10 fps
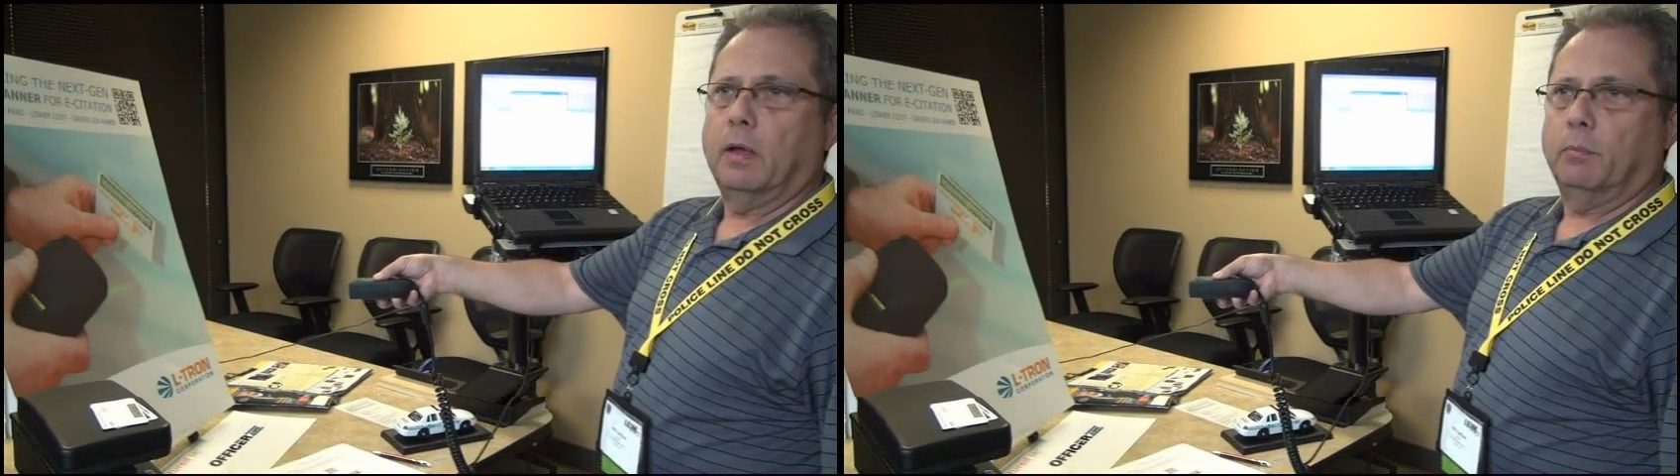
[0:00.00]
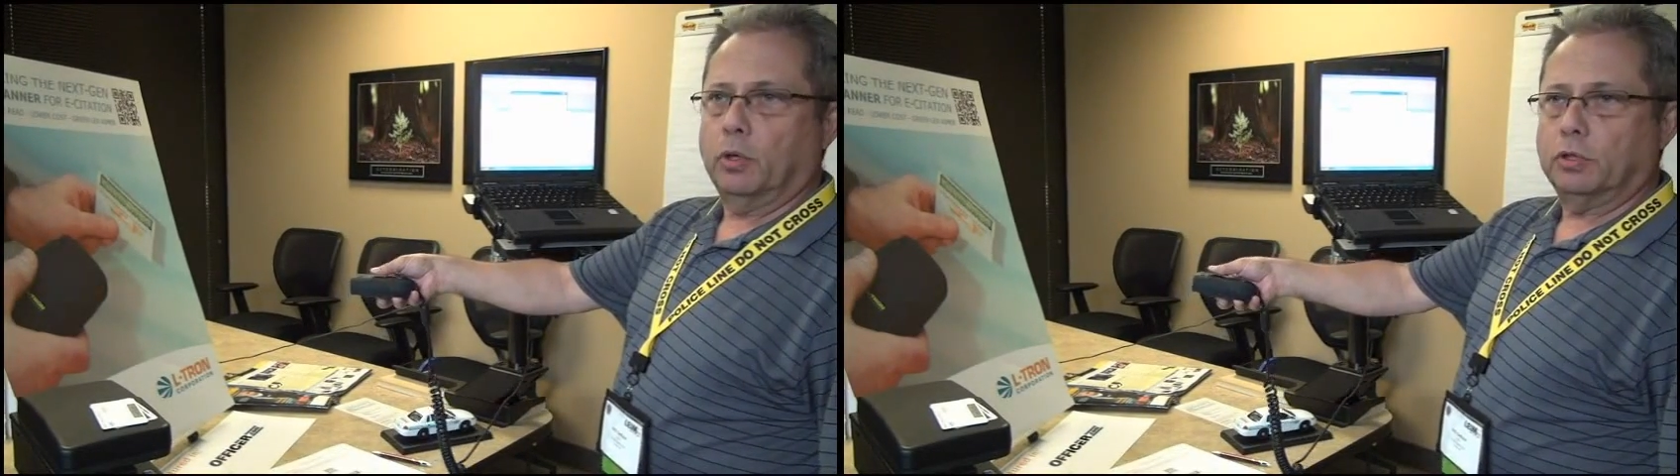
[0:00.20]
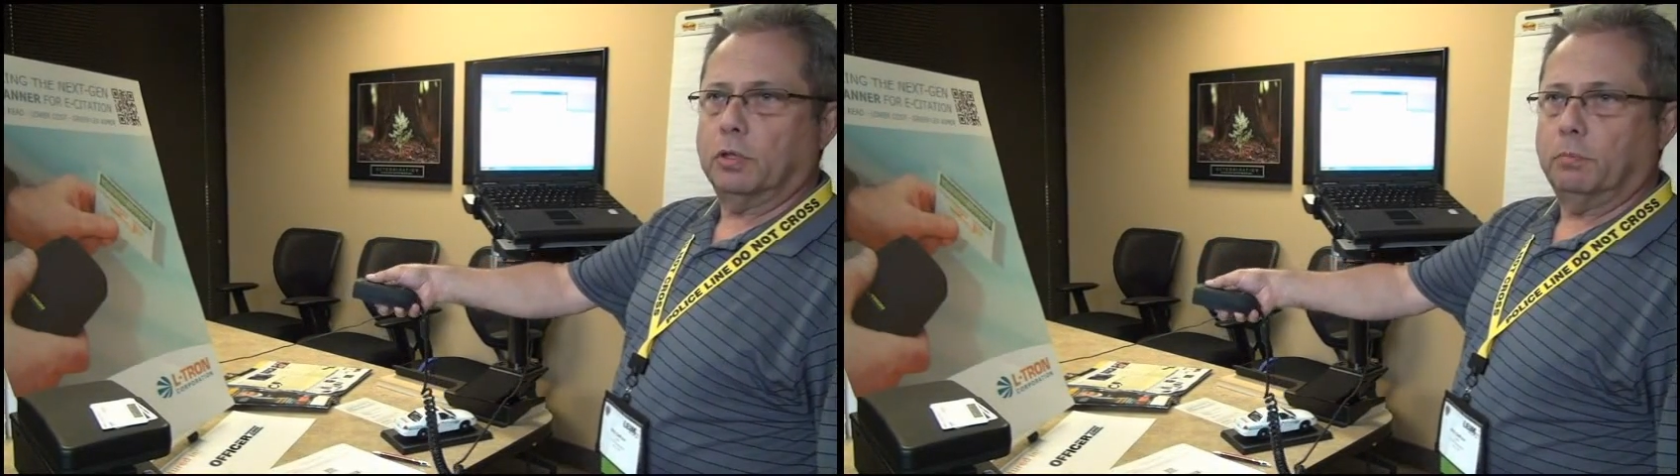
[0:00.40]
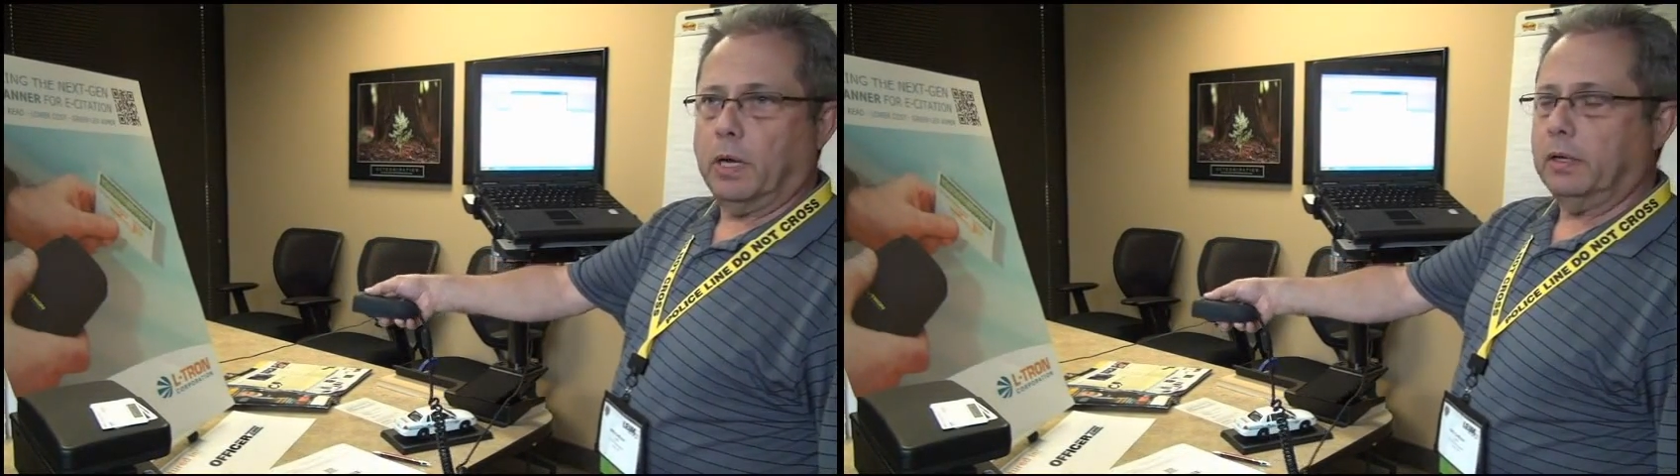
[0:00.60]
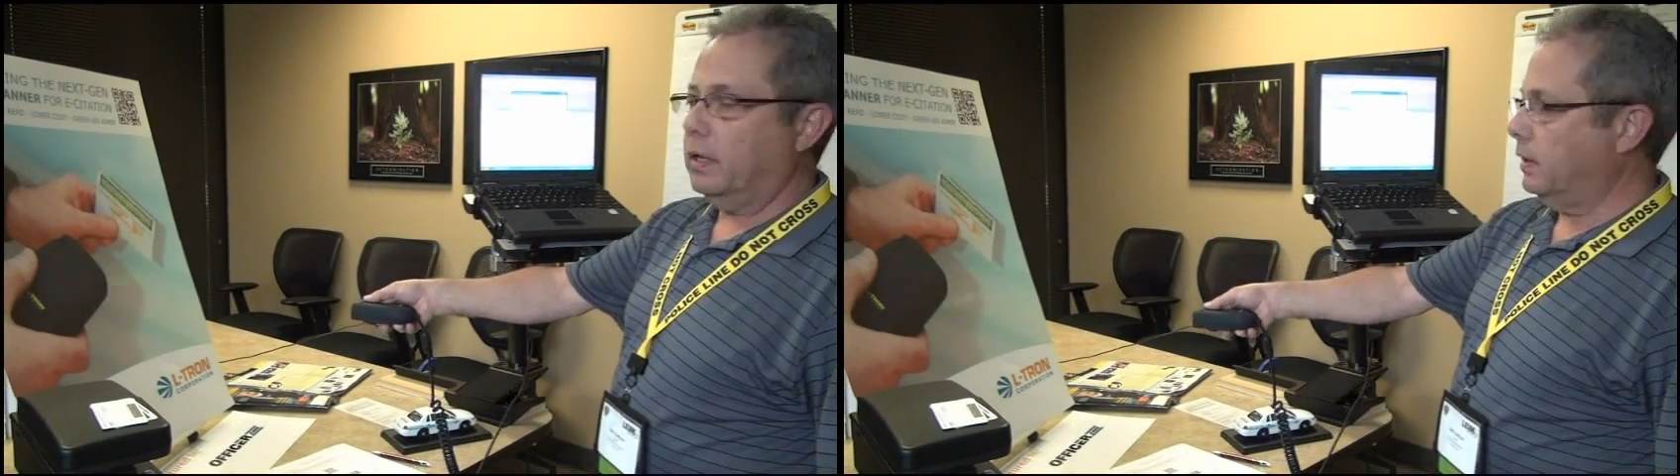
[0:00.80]
push the
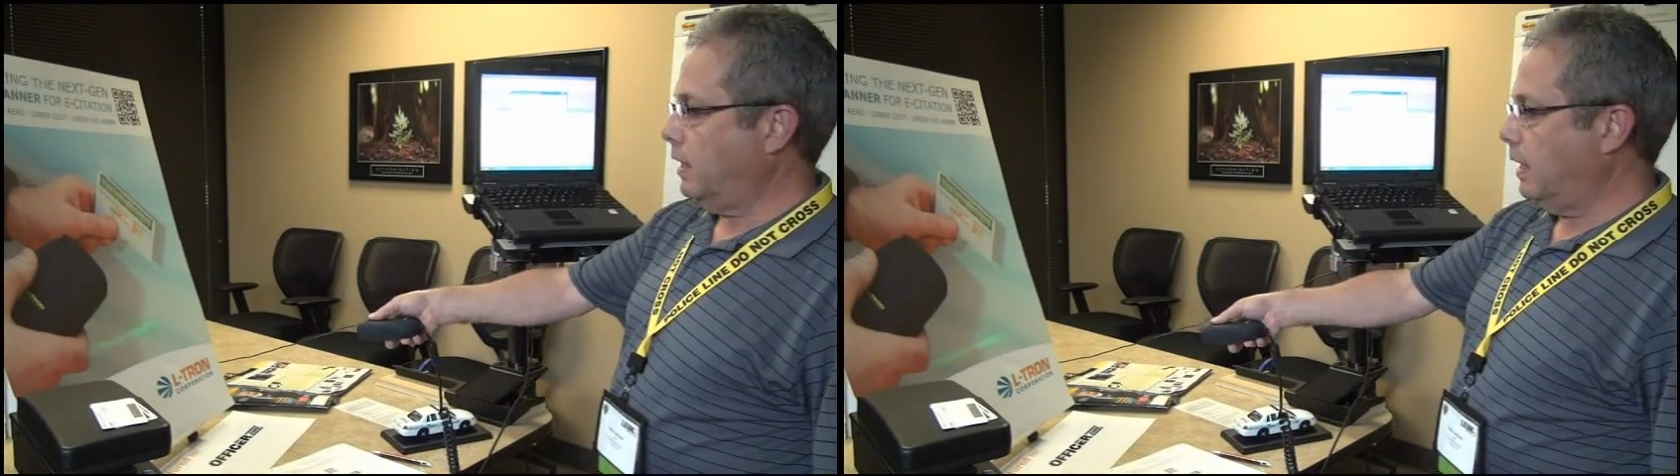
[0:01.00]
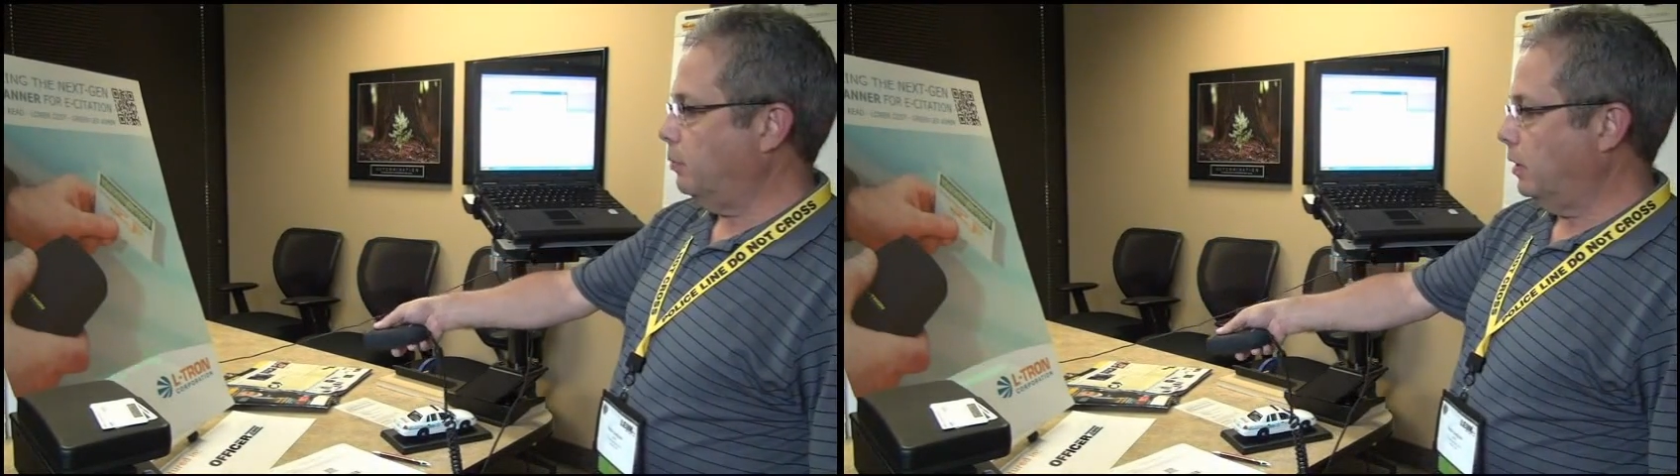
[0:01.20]
button on the camera,